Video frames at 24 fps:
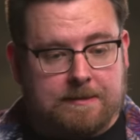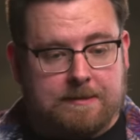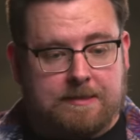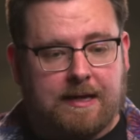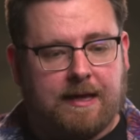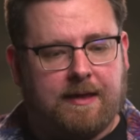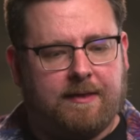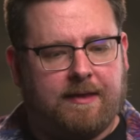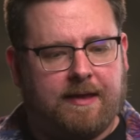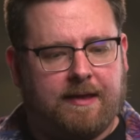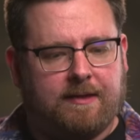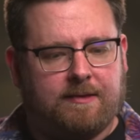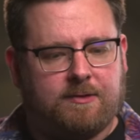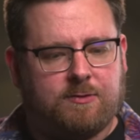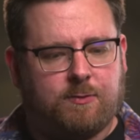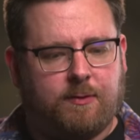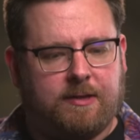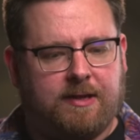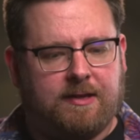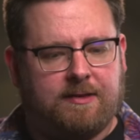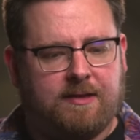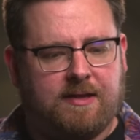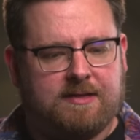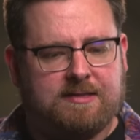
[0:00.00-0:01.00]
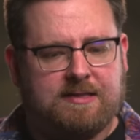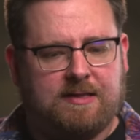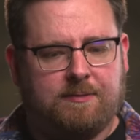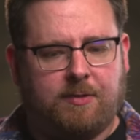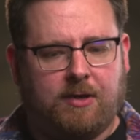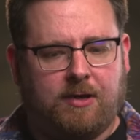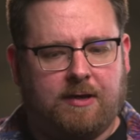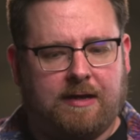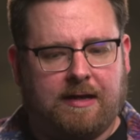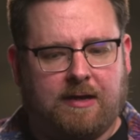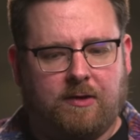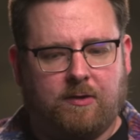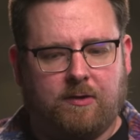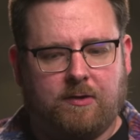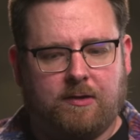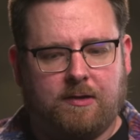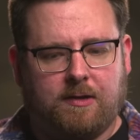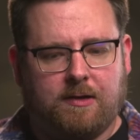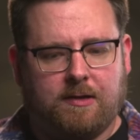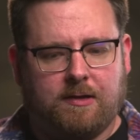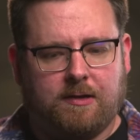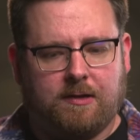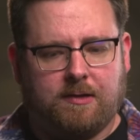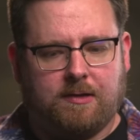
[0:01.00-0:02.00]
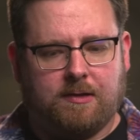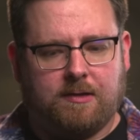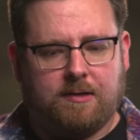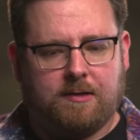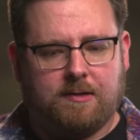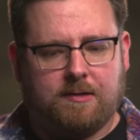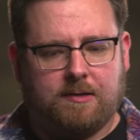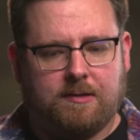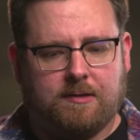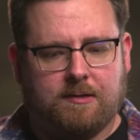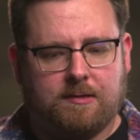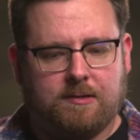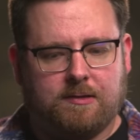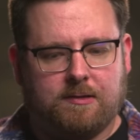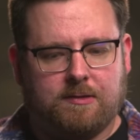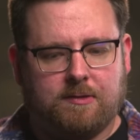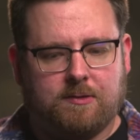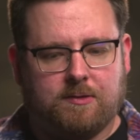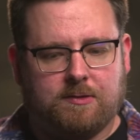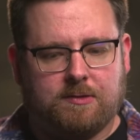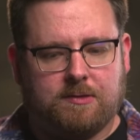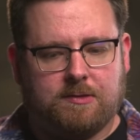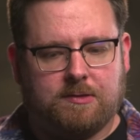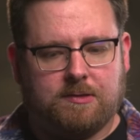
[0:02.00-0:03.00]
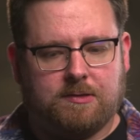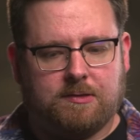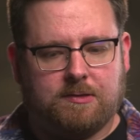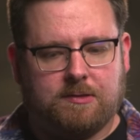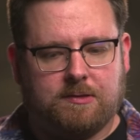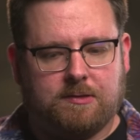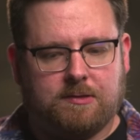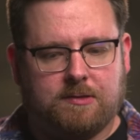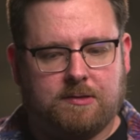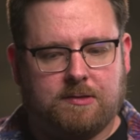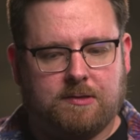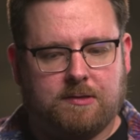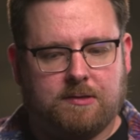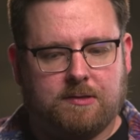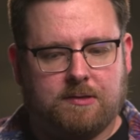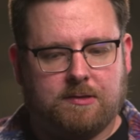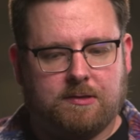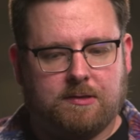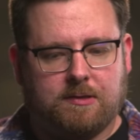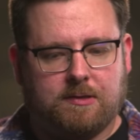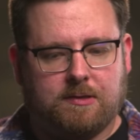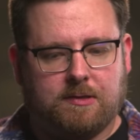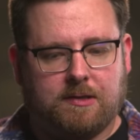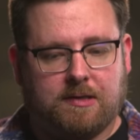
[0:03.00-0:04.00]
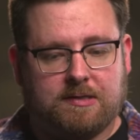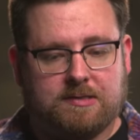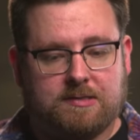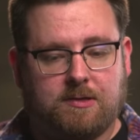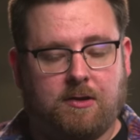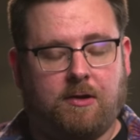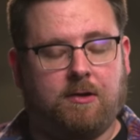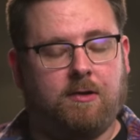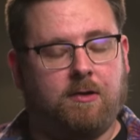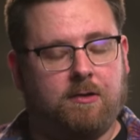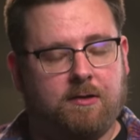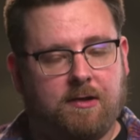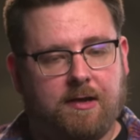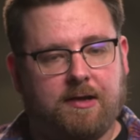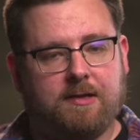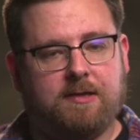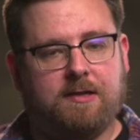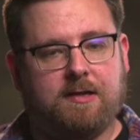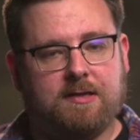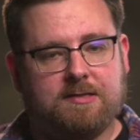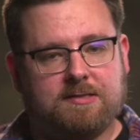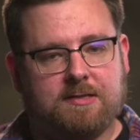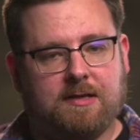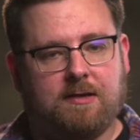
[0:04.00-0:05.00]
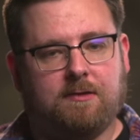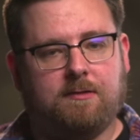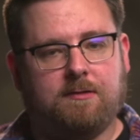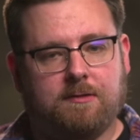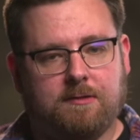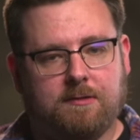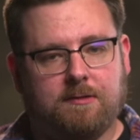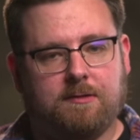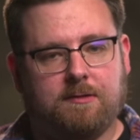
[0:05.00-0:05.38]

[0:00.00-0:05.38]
yeah, that 2013 burnout is going on 9 years now.